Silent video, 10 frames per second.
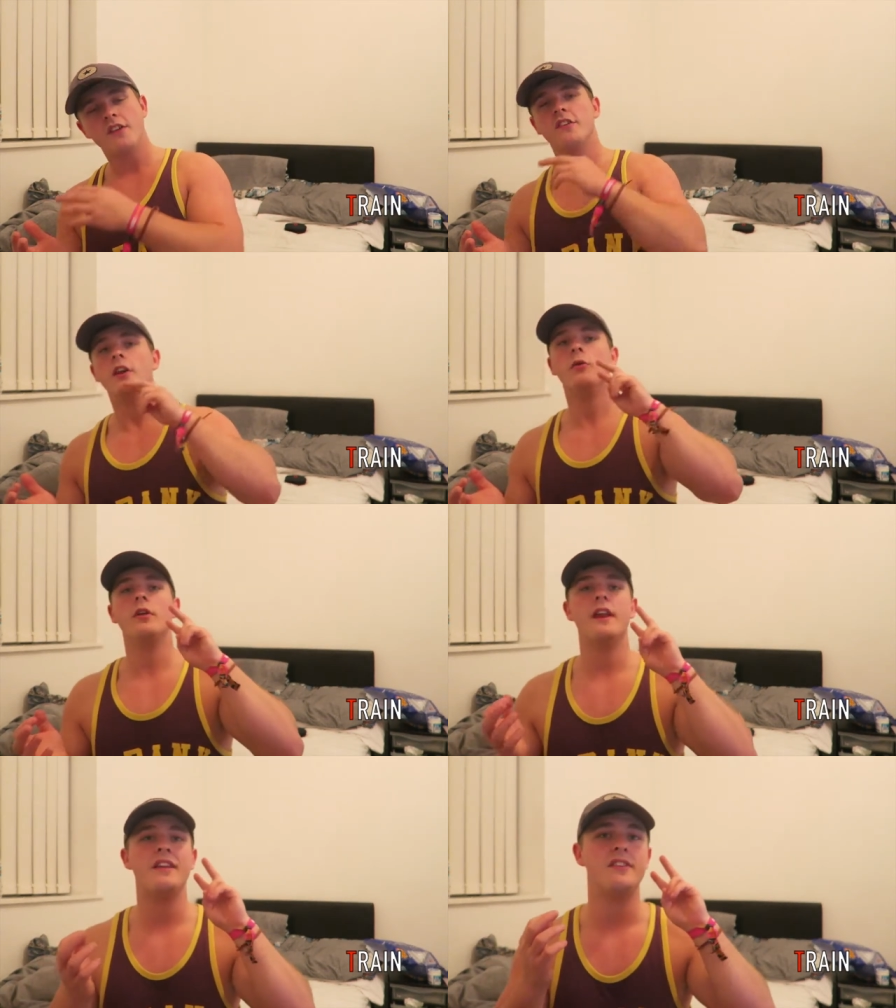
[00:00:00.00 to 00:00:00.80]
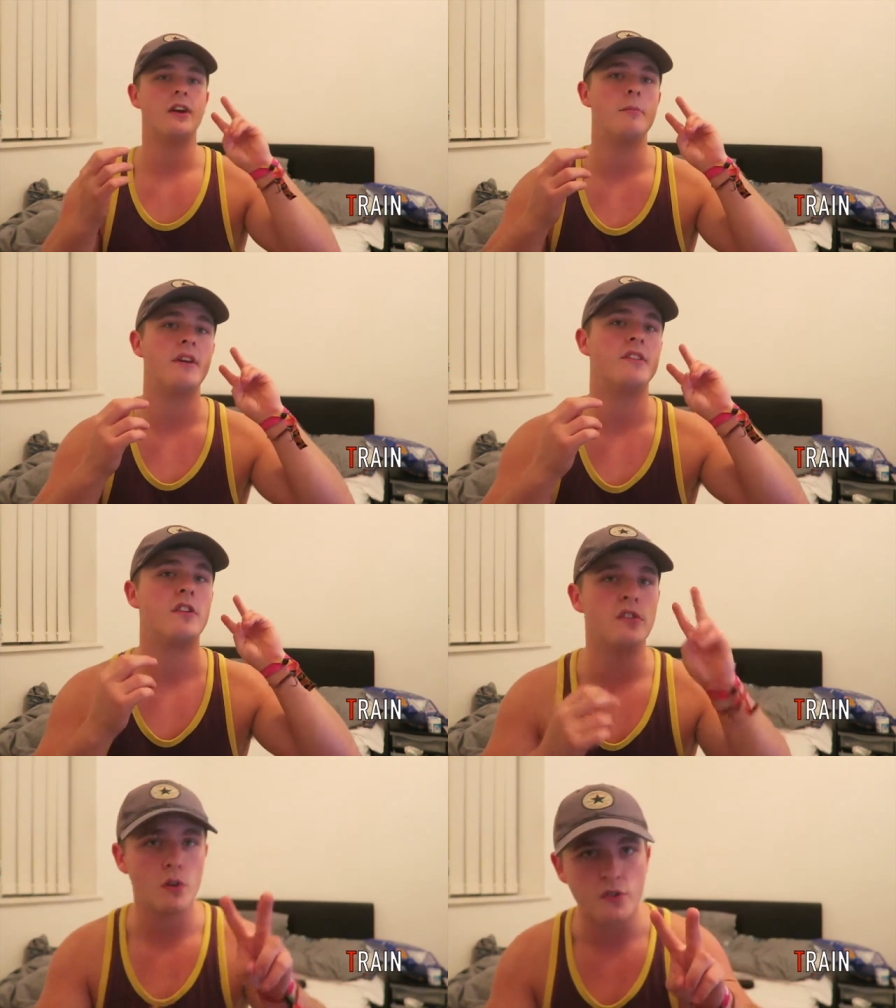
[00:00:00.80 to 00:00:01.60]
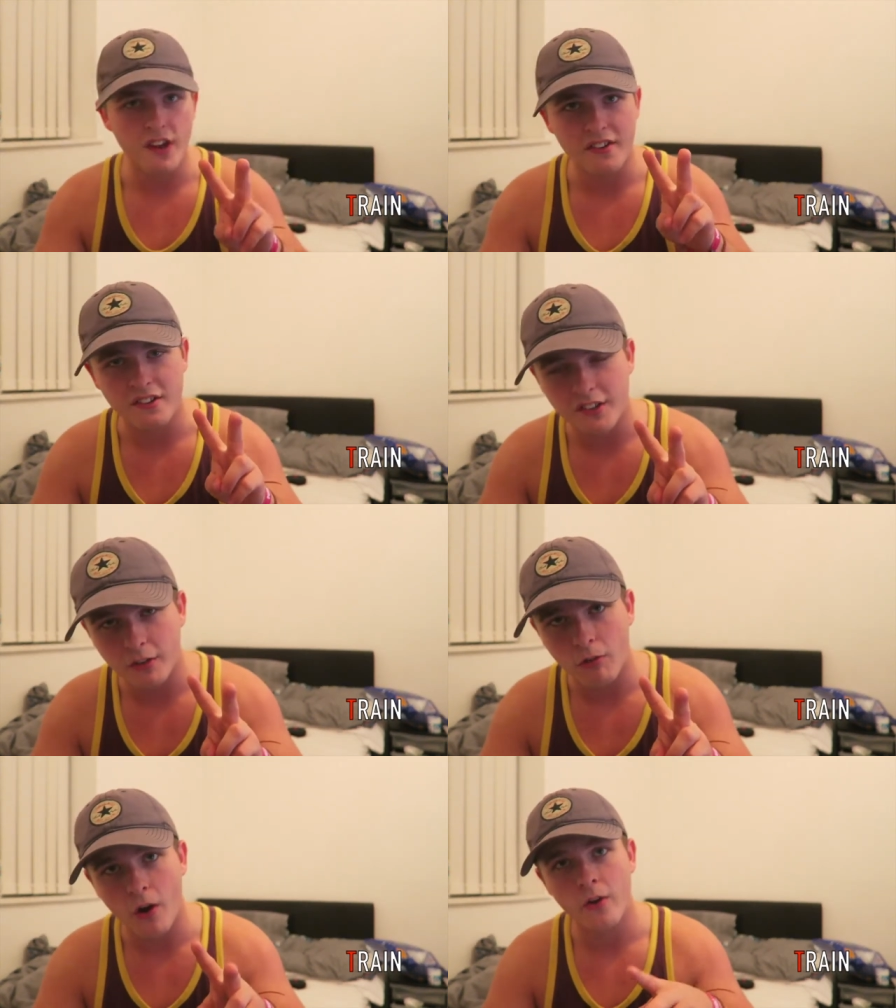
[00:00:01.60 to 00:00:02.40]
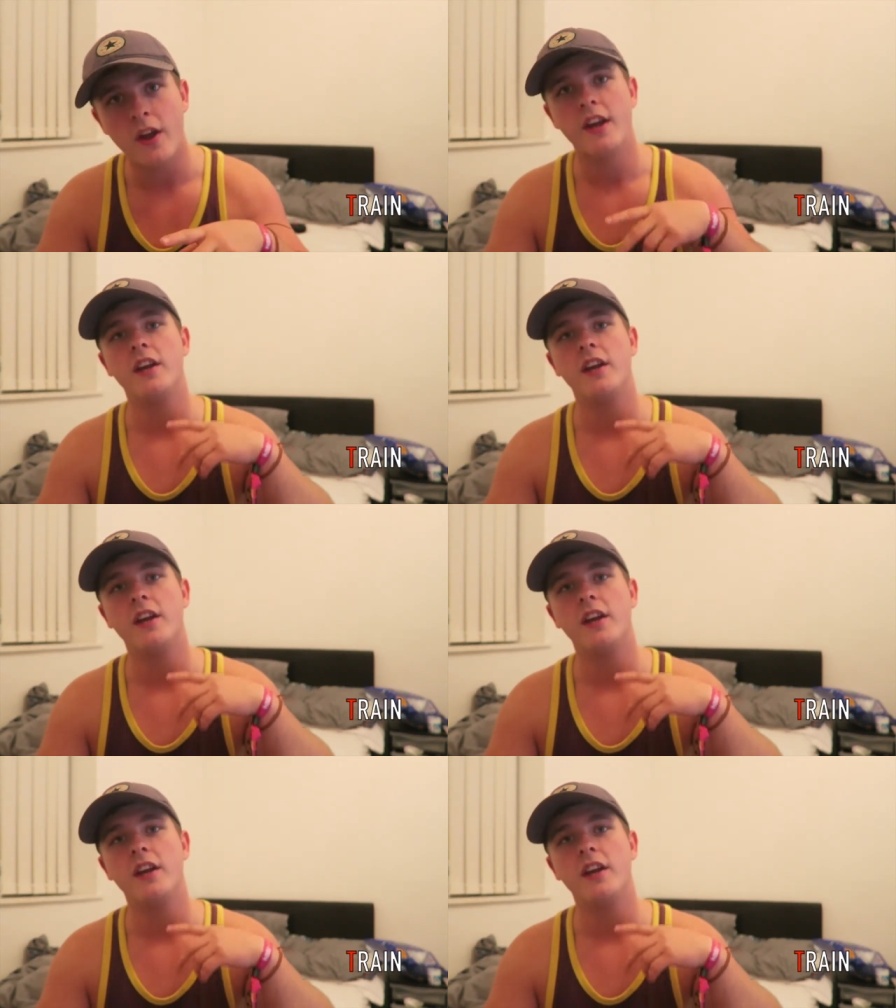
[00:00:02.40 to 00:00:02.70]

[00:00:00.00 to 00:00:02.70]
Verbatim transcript: So you don't wanna necessarily miss two sessions in a row.